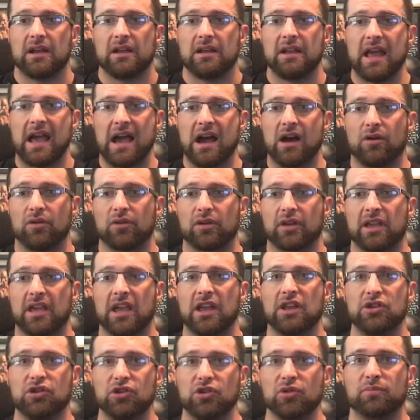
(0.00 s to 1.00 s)
Now,
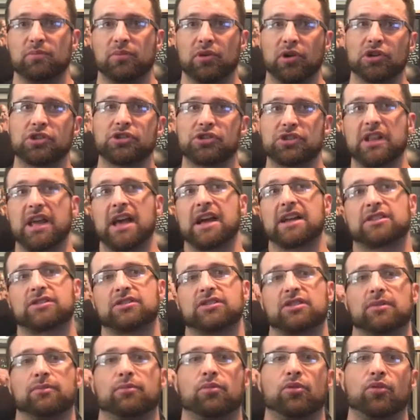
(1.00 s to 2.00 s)
can you push that
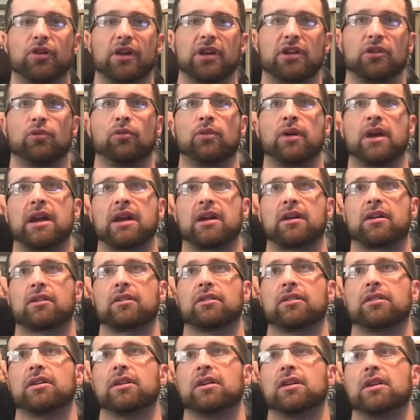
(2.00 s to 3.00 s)
to the point
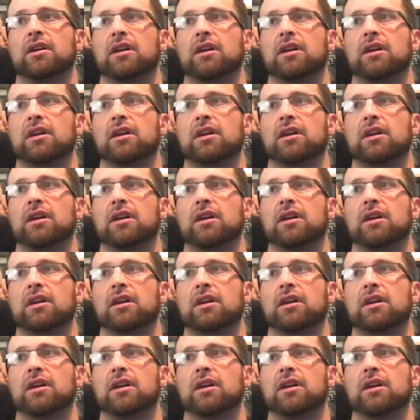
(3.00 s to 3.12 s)
where